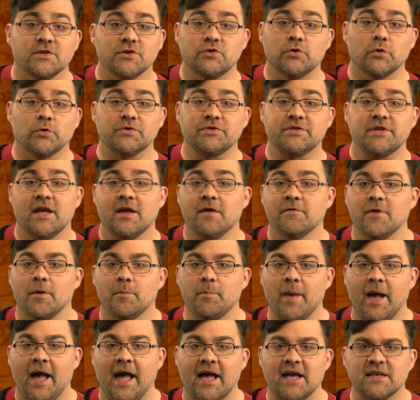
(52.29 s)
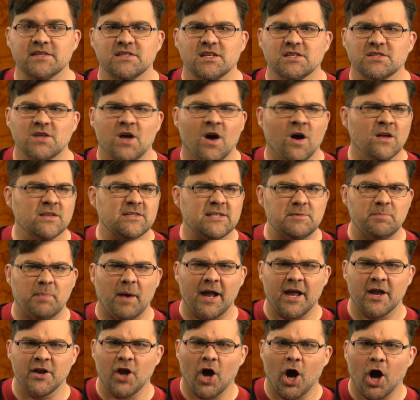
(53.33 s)
the Dulce of the past is haunted by
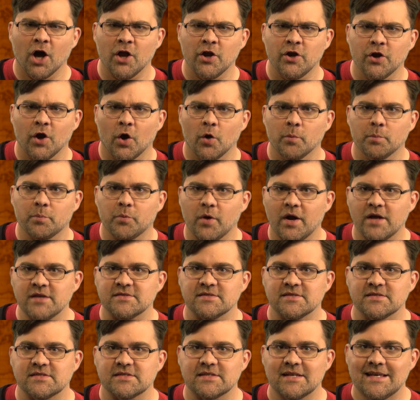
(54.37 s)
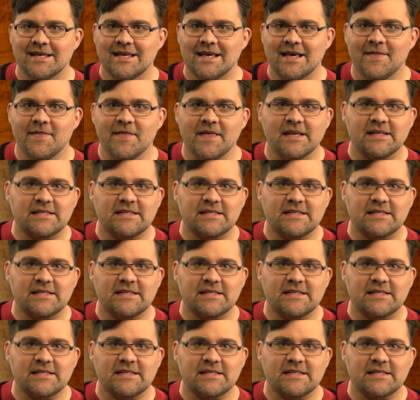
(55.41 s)
an unknown presence, the